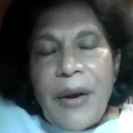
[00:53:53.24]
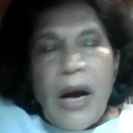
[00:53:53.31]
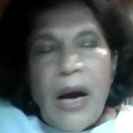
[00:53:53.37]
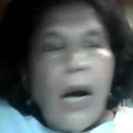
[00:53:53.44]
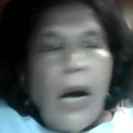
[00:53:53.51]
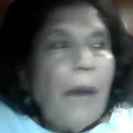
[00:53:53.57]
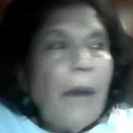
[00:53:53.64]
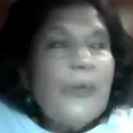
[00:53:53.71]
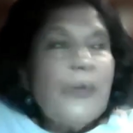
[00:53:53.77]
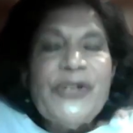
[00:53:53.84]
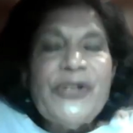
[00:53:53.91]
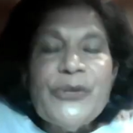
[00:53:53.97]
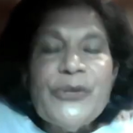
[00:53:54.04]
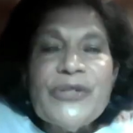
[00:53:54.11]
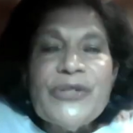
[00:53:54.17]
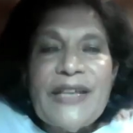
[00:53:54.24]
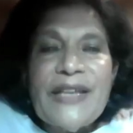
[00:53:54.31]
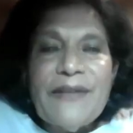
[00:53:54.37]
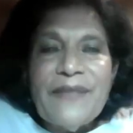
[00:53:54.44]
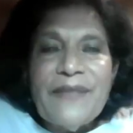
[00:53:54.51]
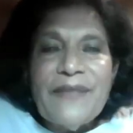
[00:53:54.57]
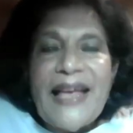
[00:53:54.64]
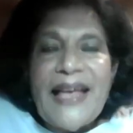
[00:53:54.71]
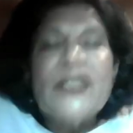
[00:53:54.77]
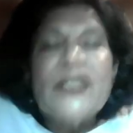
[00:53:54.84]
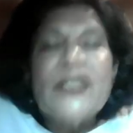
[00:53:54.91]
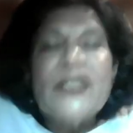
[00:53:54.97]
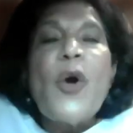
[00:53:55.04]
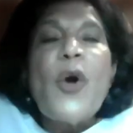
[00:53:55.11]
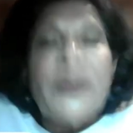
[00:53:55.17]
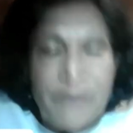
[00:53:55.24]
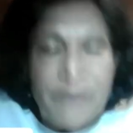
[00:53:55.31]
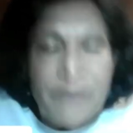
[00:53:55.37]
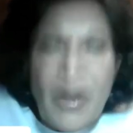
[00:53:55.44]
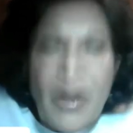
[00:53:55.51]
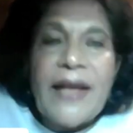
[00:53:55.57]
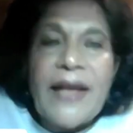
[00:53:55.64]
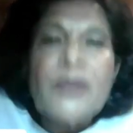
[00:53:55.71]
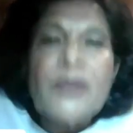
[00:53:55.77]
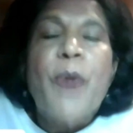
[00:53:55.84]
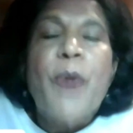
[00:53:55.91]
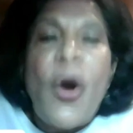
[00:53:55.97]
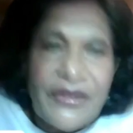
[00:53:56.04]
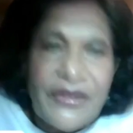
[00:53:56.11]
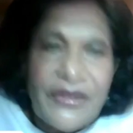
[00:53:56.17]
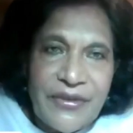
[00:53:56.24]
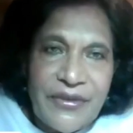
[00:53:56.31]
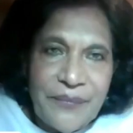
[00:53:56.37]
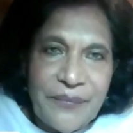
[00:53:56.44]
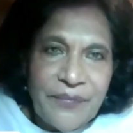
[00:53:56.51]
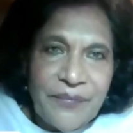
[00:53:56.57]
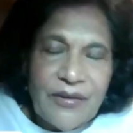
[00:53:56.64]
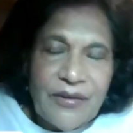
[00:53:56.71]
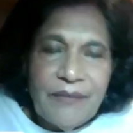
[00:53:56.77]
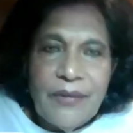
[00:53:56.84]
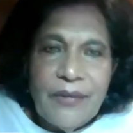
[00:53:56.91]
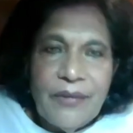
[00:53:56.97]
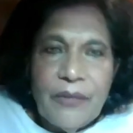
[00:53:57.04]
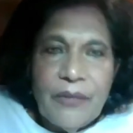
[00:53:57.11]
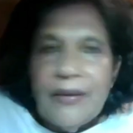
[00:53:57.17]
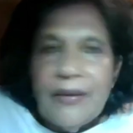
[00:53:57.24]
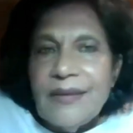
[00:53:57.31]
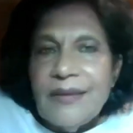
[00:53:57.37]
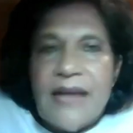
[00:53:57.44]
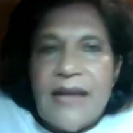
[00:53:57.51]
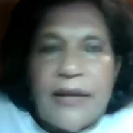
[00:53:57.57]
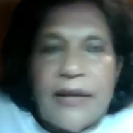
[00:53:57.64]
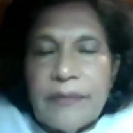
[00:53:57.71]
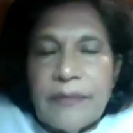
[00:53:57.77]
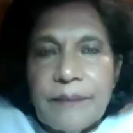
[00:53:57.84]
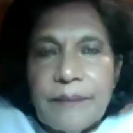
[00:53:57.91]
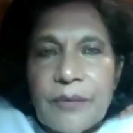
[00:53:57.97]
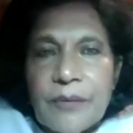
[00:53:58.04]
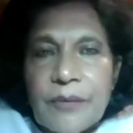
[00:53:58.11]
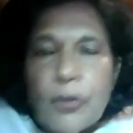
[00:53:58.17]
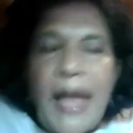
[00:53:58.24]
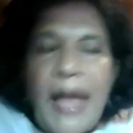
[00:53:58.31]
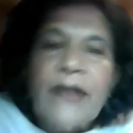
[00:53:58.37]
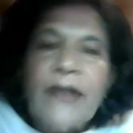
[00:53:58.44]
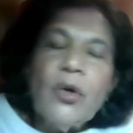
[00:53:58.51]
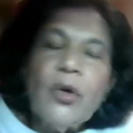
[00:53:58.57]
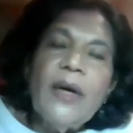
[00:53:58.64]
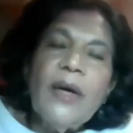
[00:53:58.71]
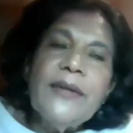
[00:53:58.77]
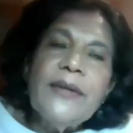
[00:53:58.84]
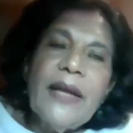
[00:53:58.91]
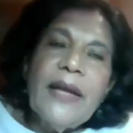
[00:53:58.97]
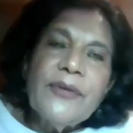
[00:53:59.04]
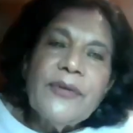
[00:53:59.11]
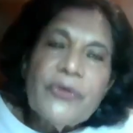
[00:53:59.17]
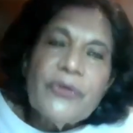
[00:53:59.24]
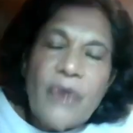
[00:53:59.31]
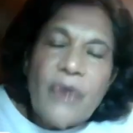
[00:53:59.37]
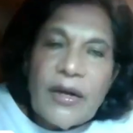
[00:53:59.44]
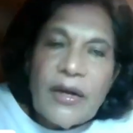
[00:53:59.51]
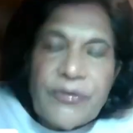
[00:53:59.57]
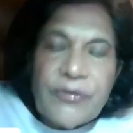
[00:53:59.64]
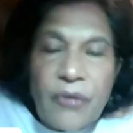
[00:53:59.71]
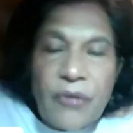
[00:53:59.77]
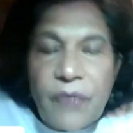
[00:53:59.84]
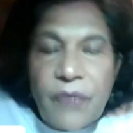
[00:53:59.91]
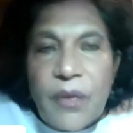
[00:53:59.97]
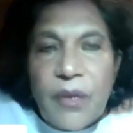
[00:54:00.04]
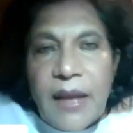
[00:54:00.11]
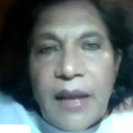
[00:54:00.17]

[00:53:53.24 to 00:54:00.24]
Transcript: are producing for export, you know, things like tobacco and so on and so forth.